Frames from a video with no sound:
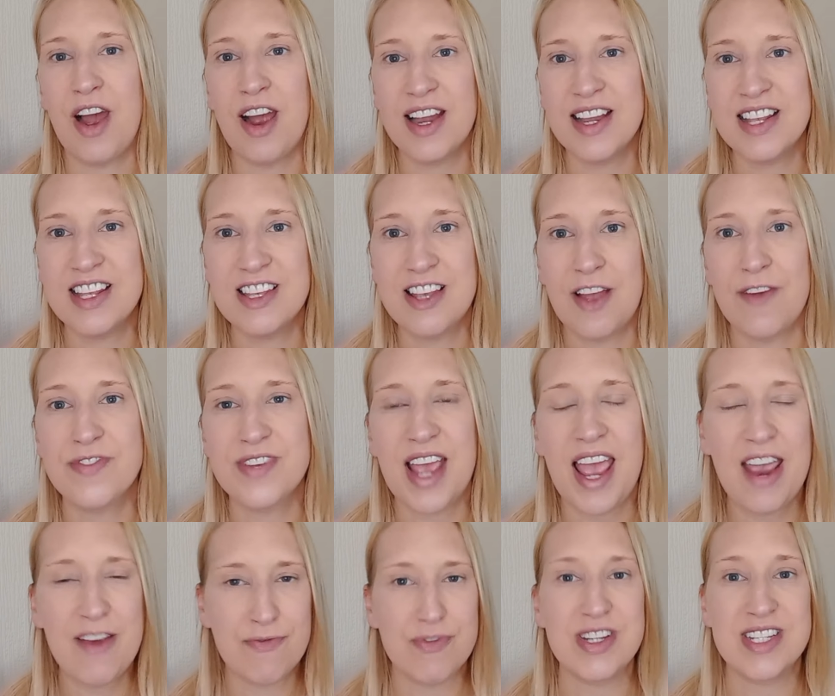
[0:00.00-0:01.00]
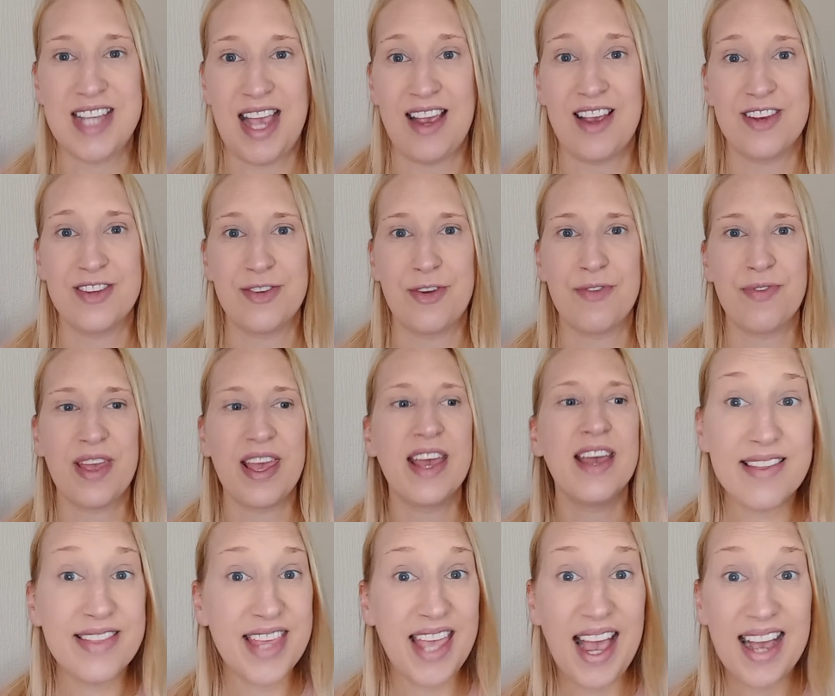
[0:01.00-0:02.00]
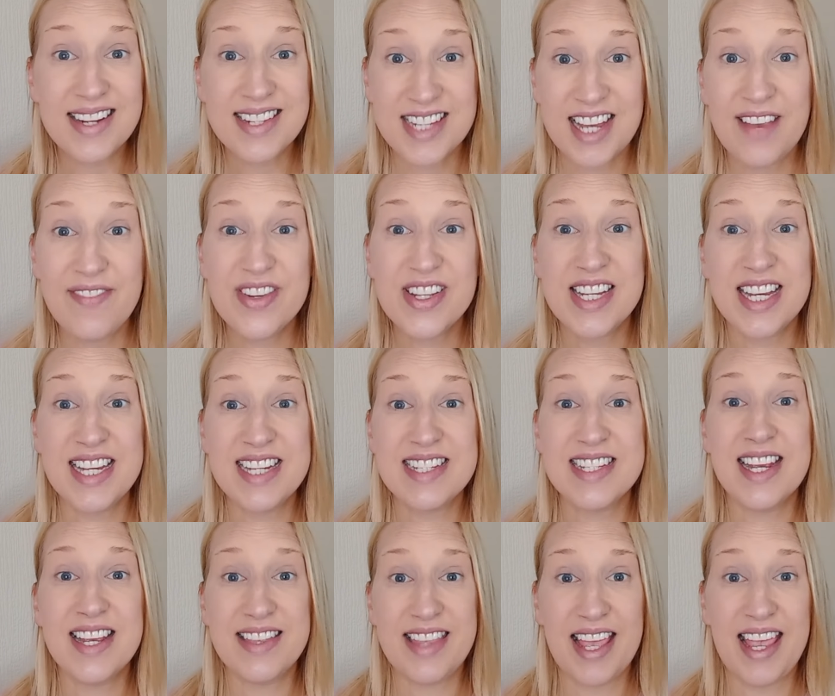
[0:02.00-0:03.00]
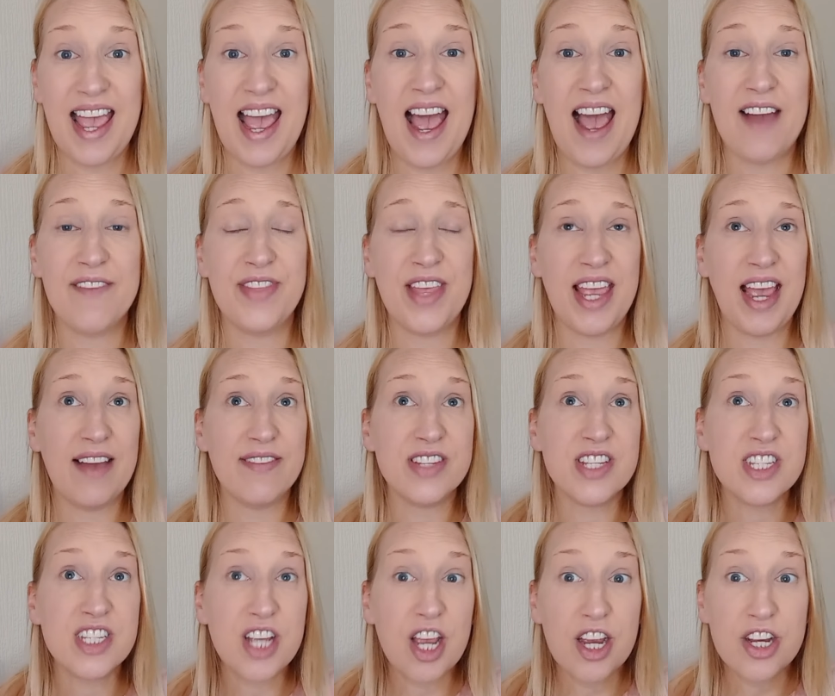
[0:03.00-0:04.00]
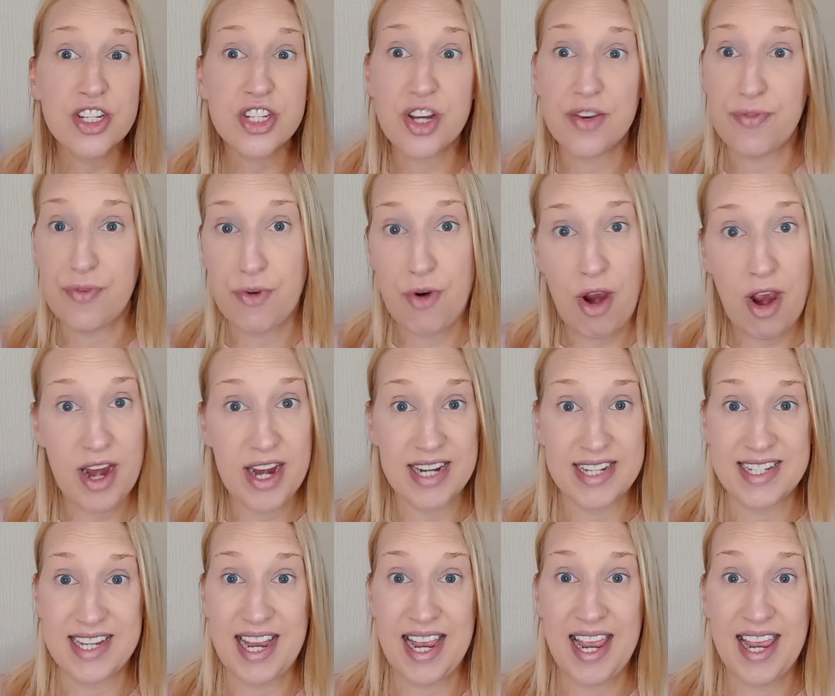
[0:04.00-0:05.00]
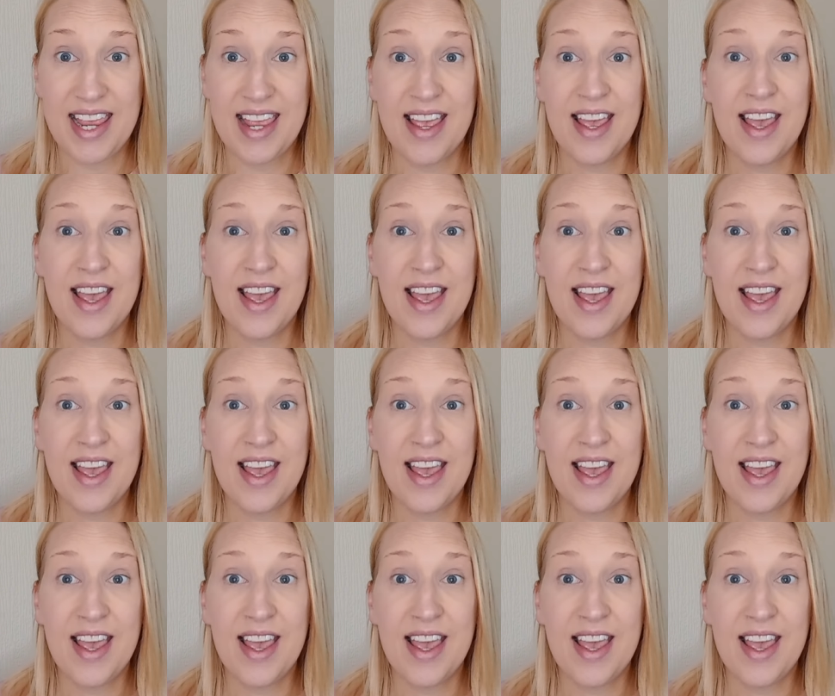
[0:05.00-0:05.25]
I loved every second of it. The activities that they have such a variety